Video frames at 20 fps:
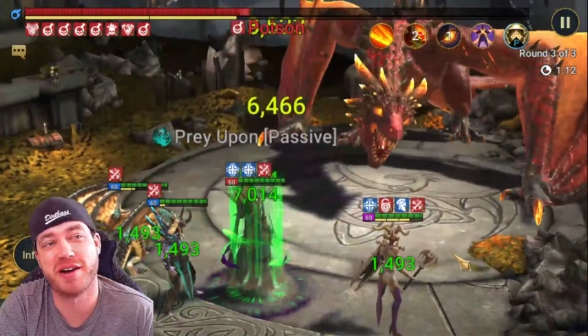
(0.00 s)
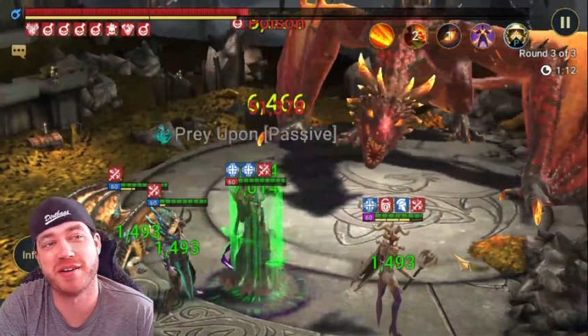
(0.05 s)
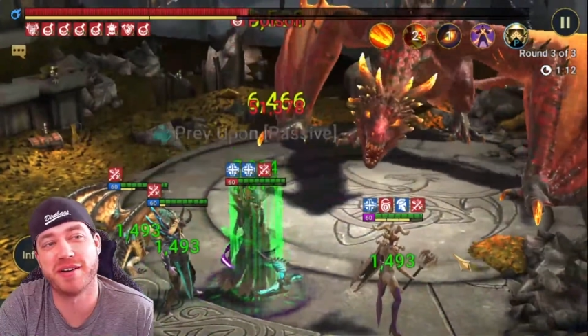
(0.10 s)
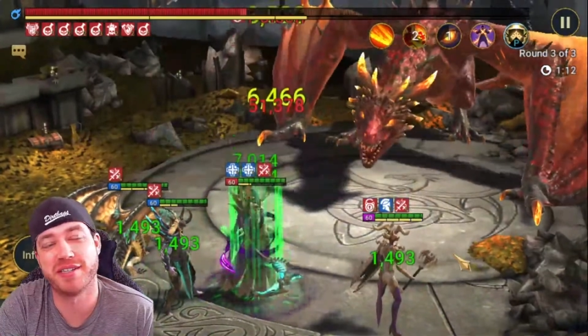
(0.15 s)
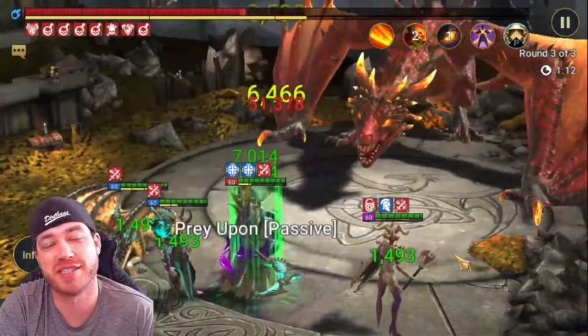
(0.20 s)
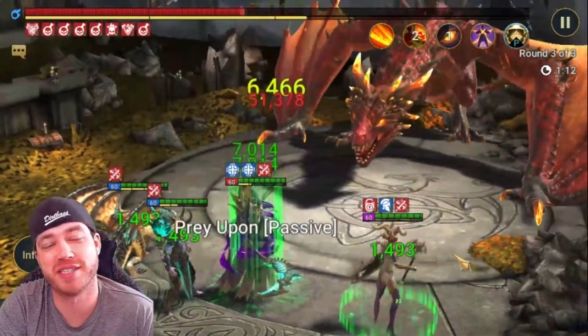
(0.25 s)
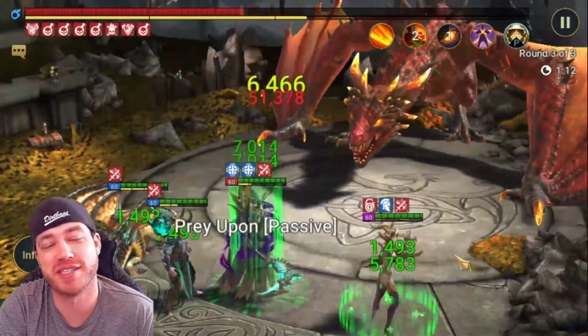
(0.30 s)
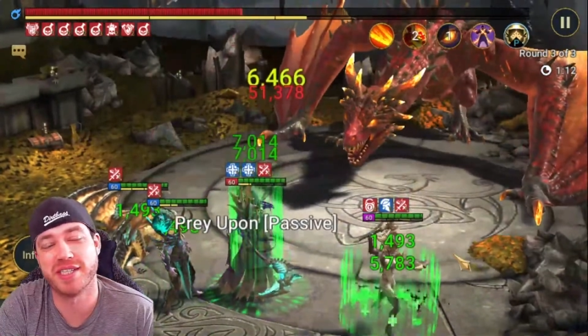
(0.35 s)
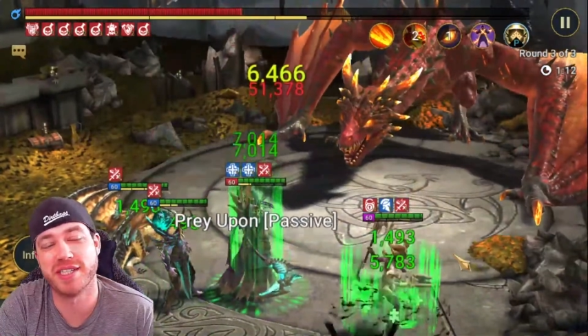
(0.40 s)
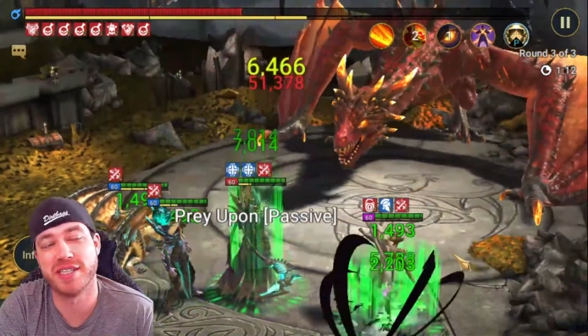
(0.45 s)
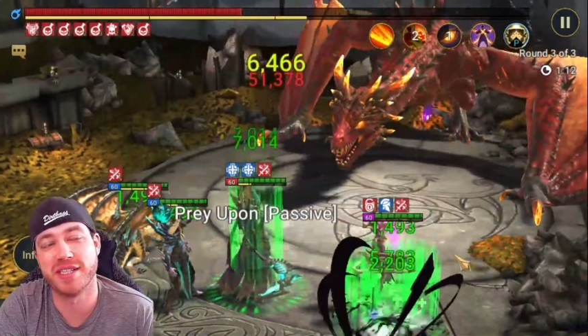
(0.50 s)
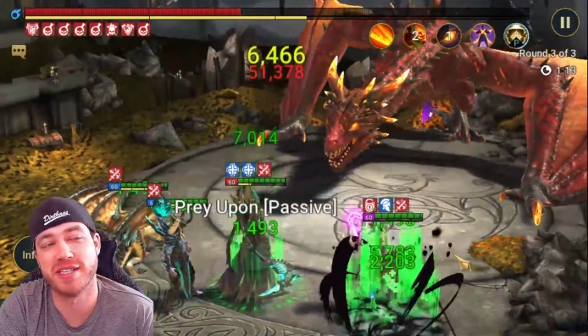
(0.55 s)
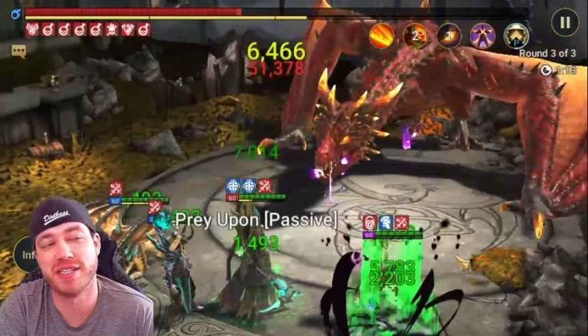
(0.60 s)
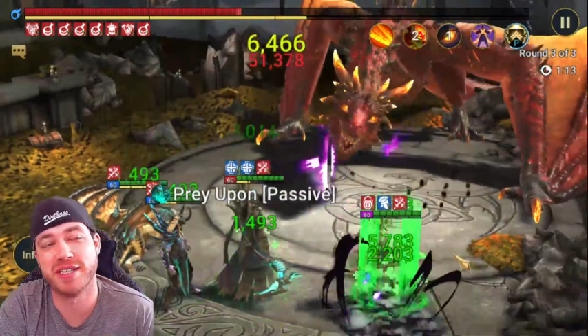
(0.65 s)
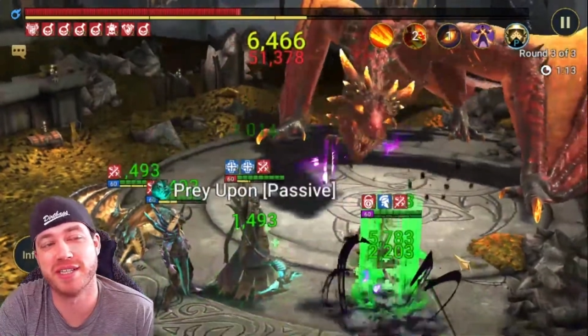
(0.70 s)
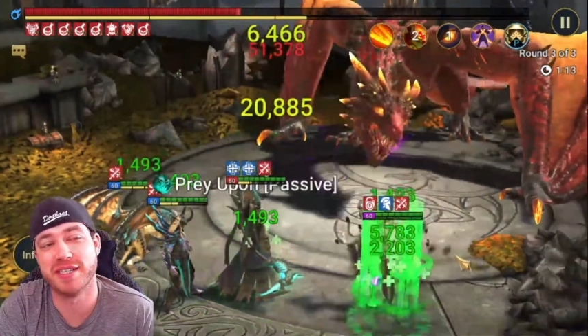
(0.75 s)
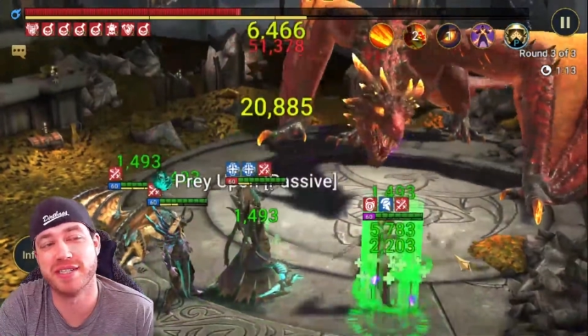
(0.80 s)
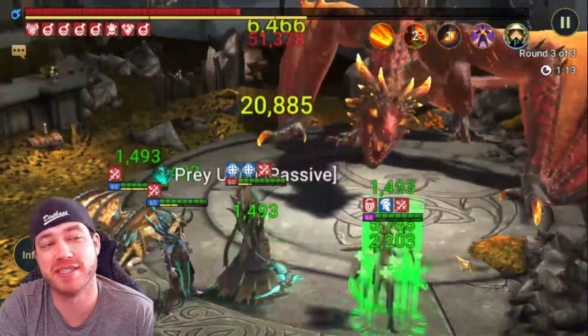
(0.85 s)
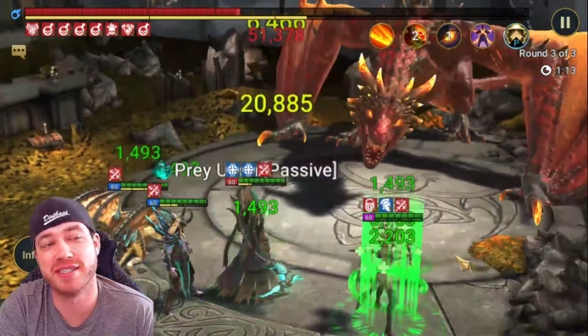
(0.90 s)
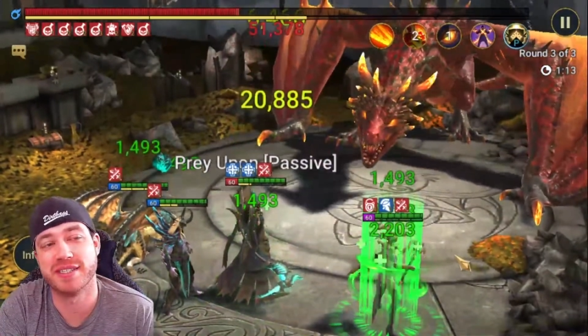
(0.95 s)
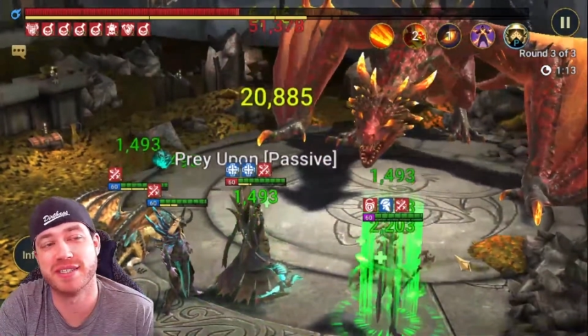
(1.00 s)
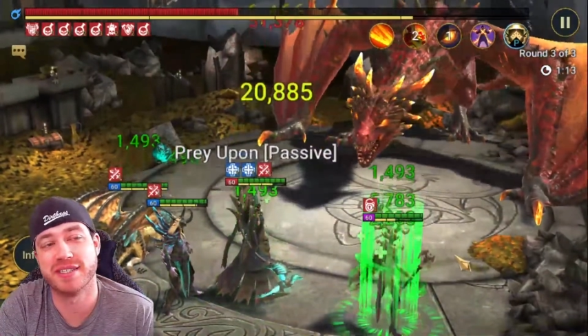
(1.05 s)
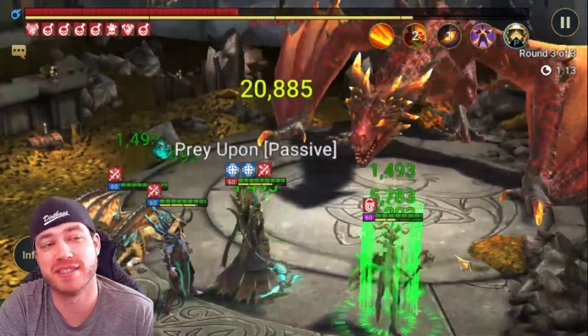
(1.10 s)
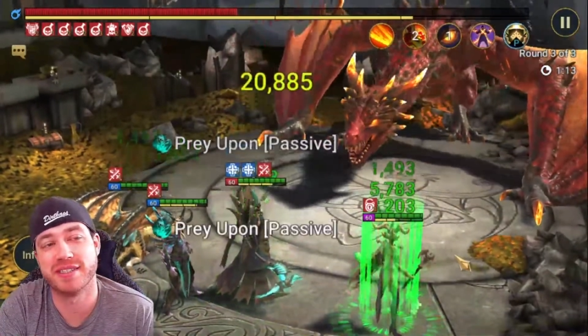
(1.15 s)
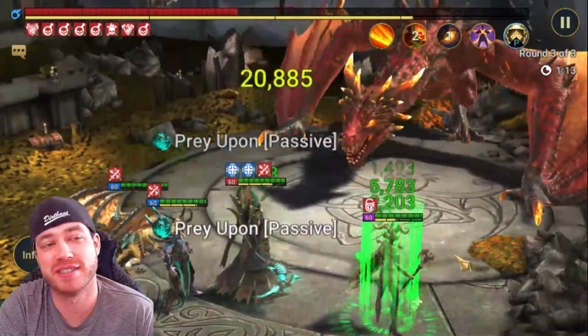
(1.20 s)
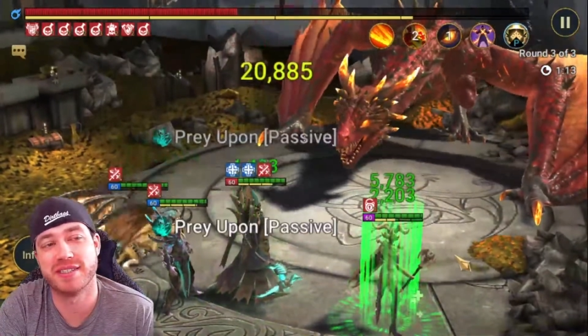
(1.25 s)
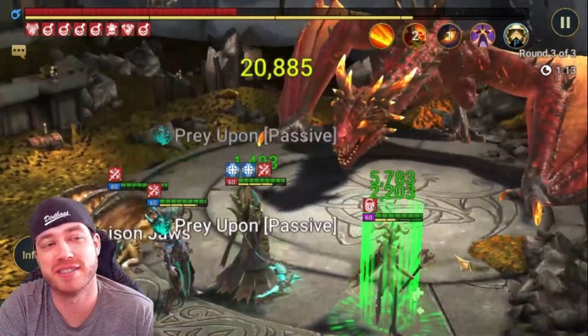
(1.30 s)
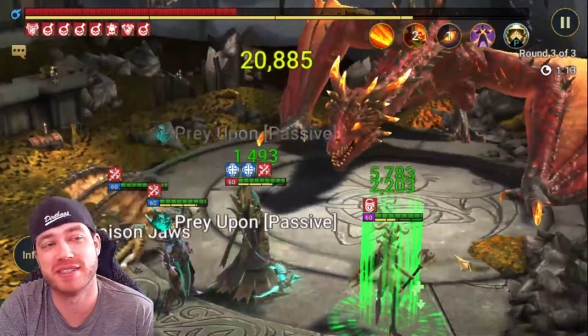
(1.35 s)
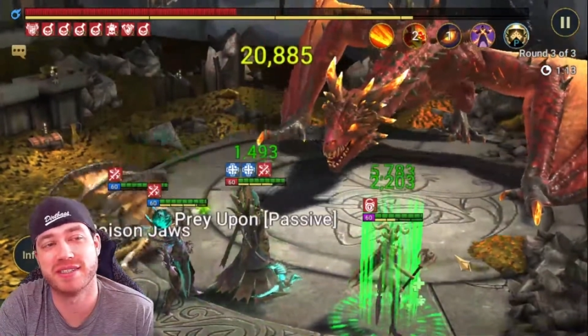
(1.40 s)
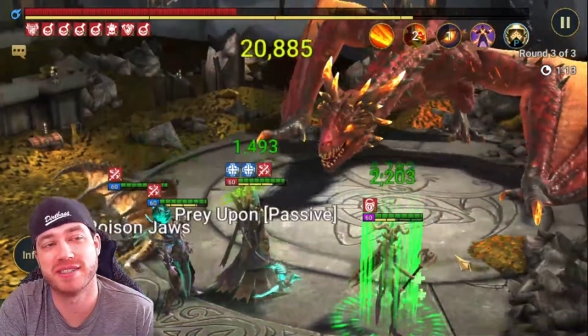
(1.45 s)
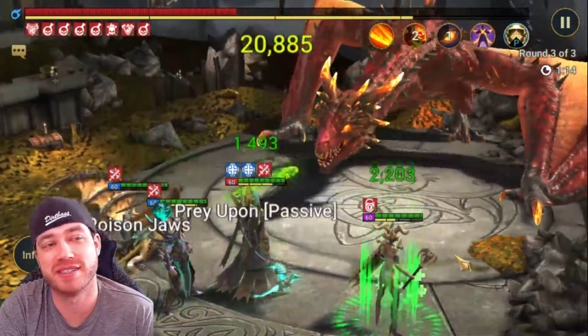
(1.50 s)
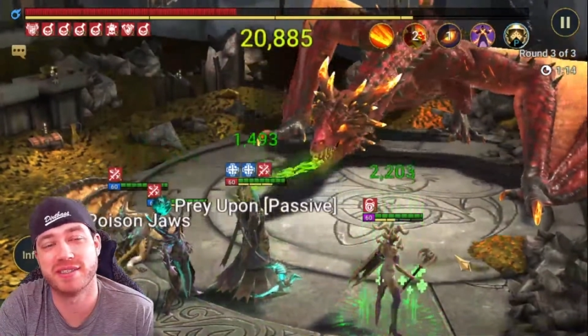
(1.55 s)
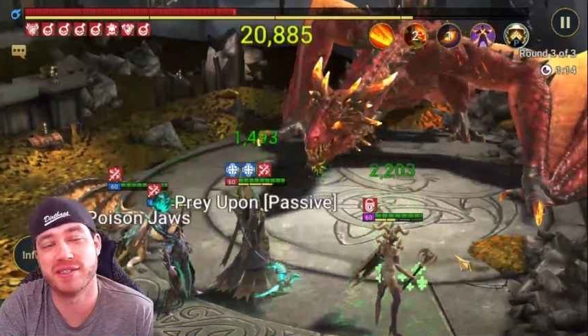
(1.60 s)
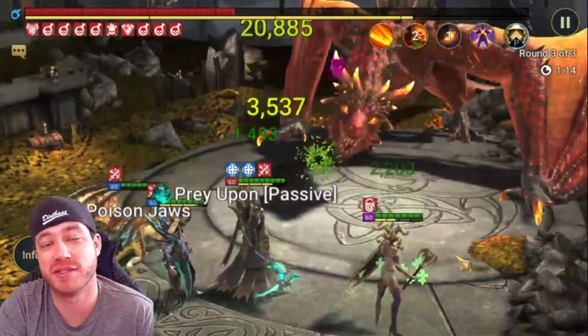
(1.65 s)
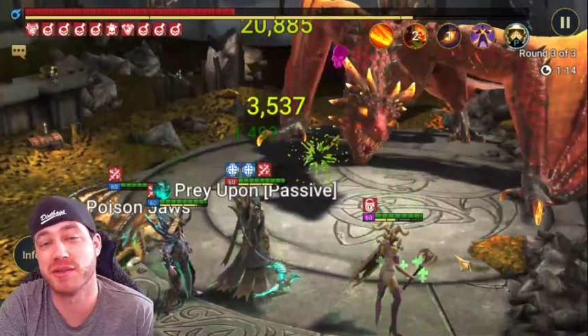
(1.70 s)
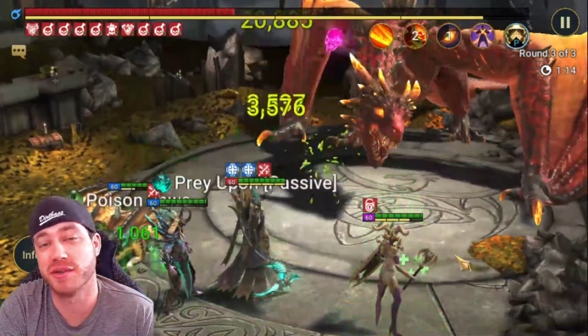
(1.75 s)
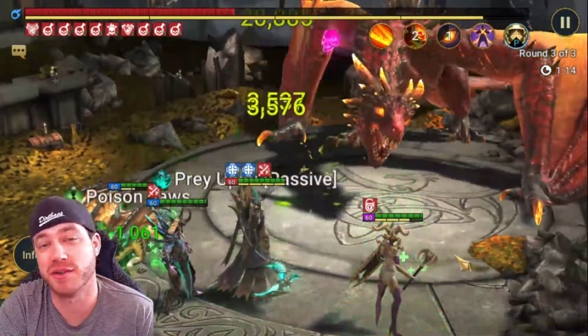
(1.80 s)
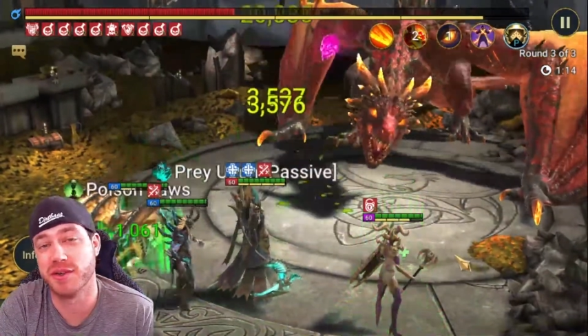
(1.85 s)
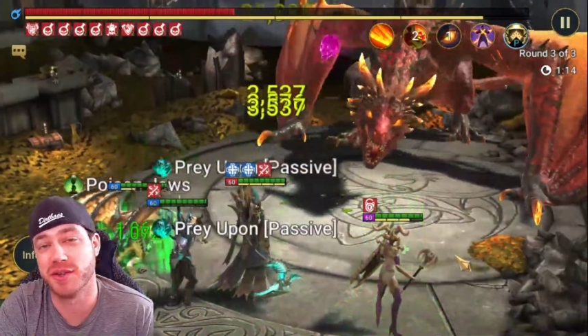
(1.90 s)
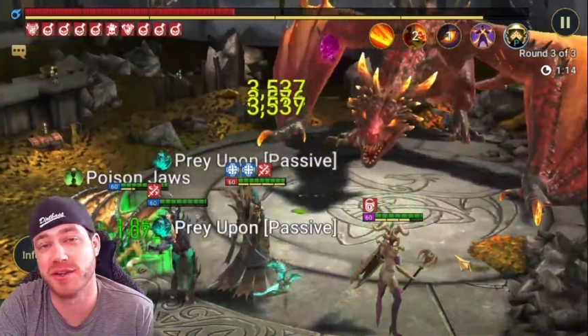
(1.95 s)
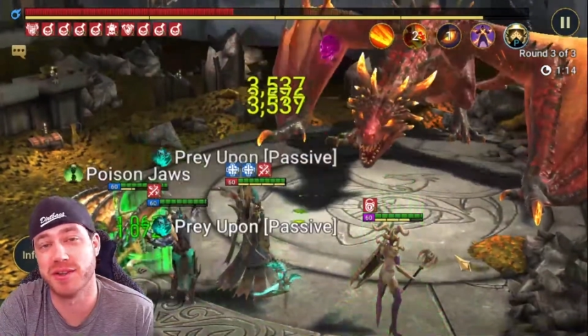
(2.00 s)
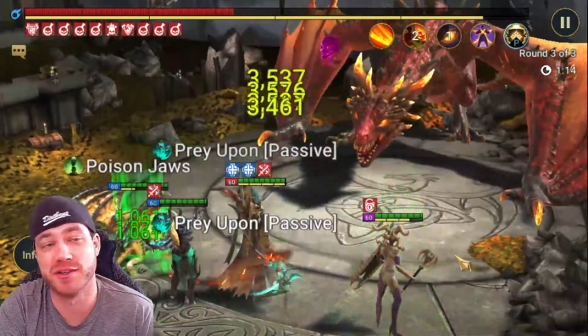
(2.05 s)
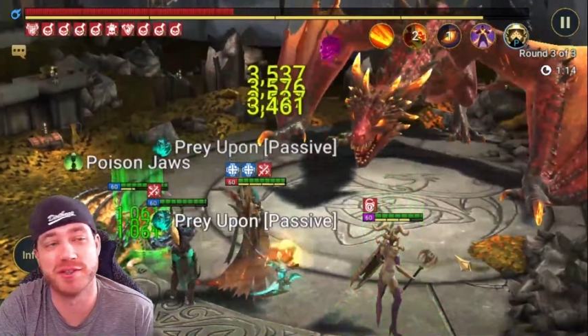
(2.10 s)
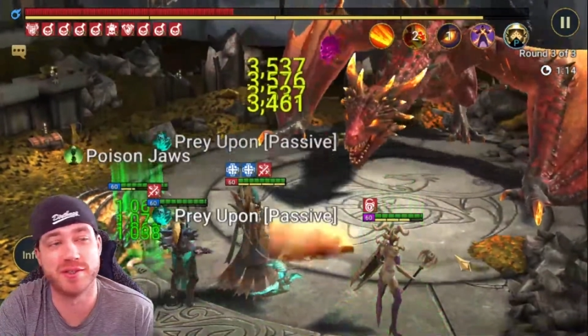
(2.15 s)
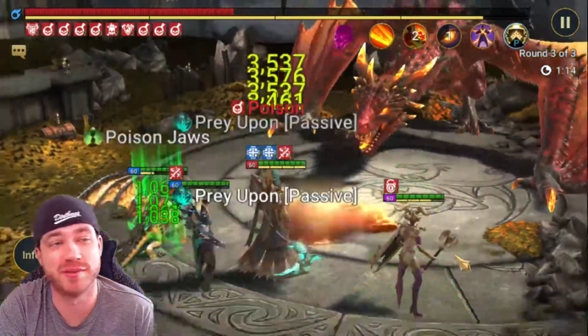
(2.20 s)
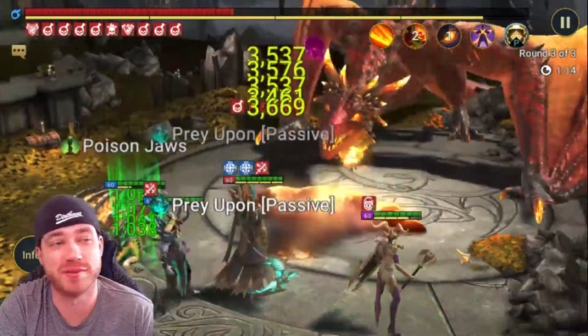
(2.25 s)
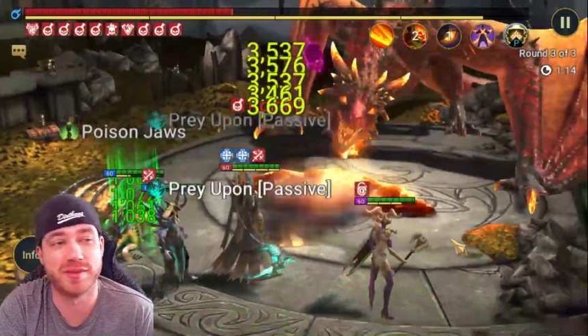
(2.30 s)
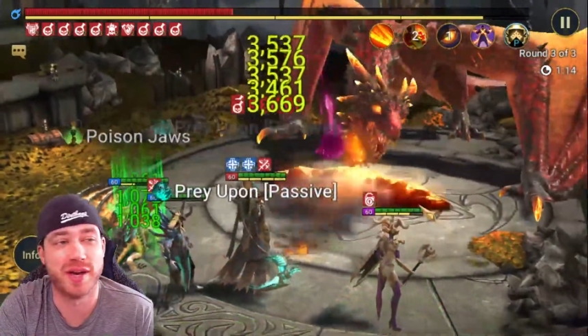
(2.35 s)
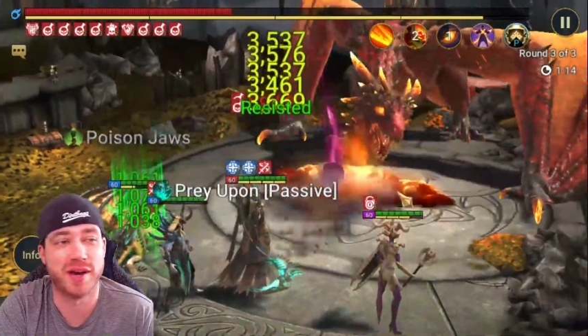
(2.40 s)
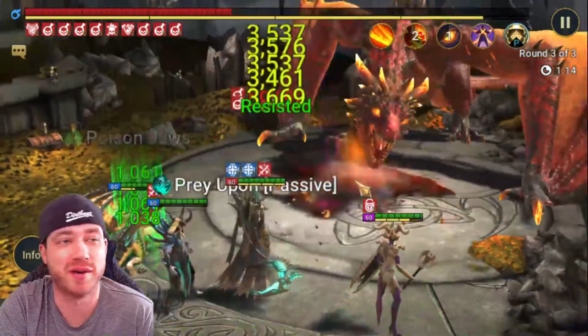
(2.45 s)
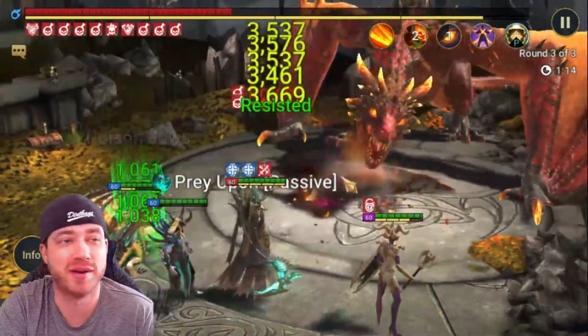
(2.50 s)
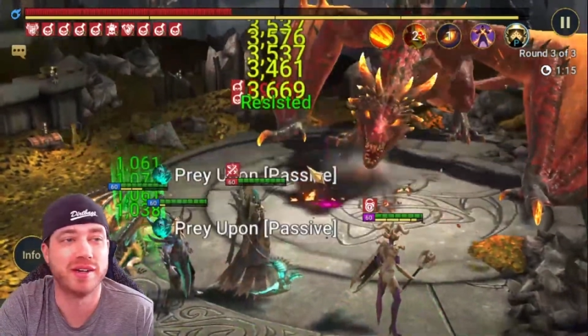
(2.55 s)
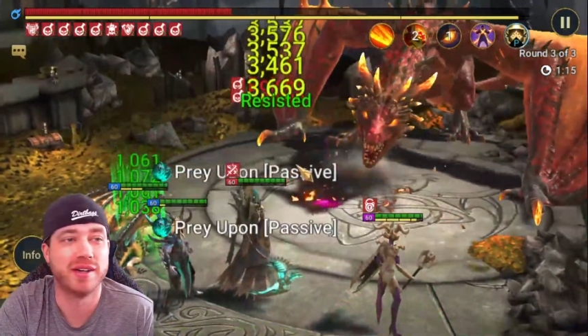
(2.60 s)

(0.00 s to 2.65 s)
she is so good in the Doom Tower.